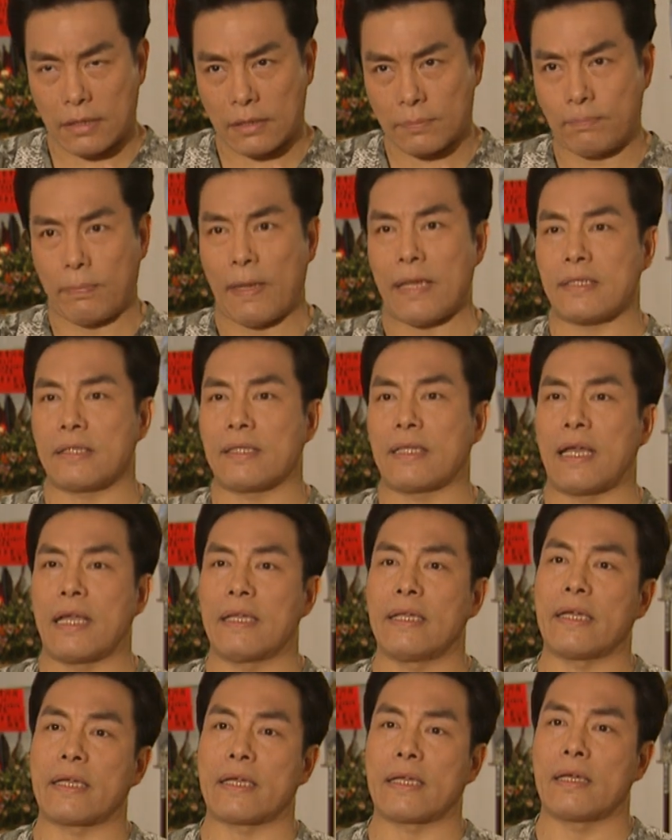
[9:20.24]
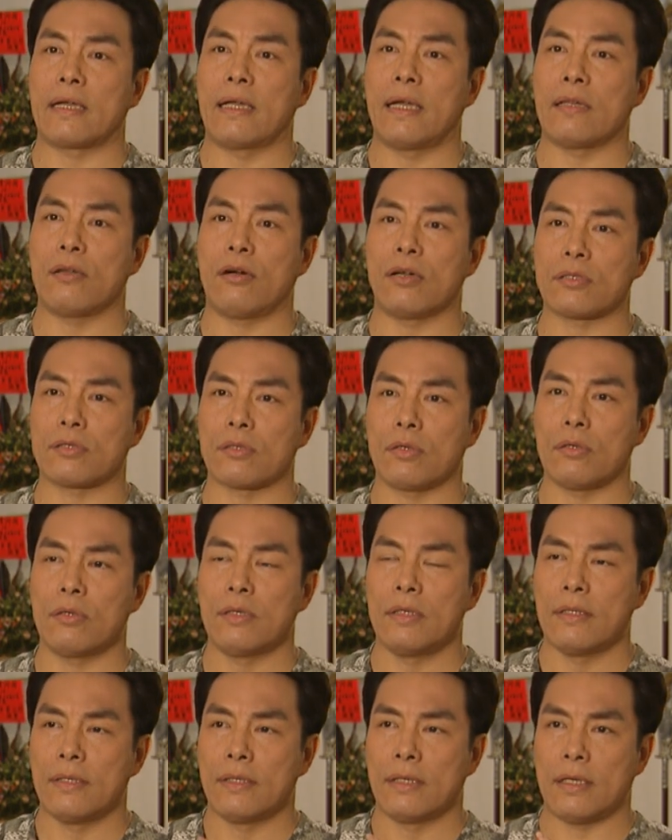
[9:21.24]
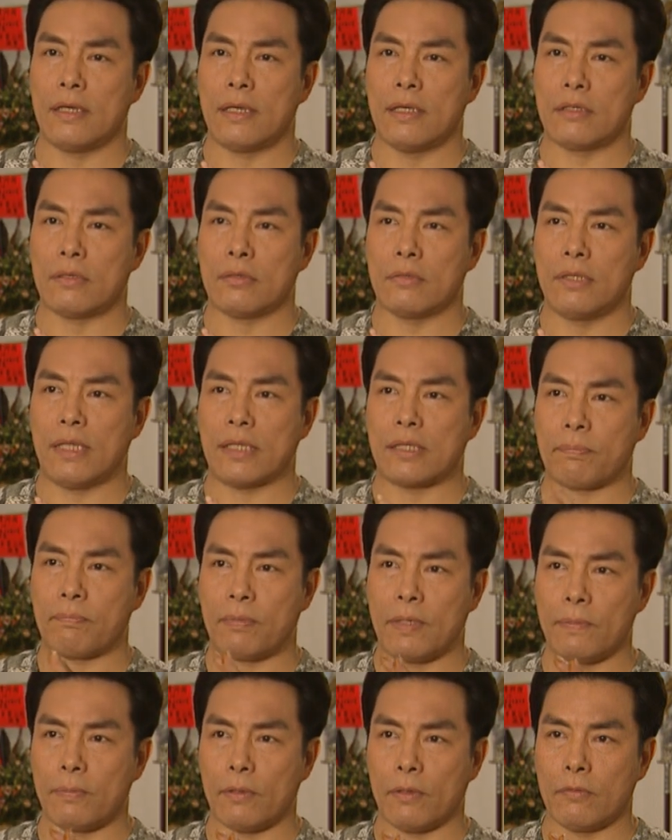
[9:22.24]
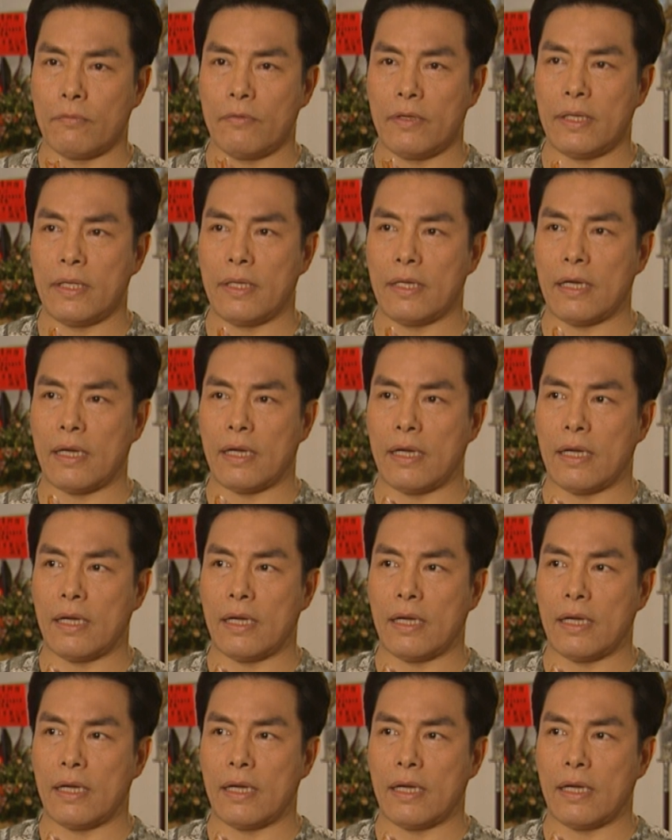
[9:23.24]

best technique, and also to let the people really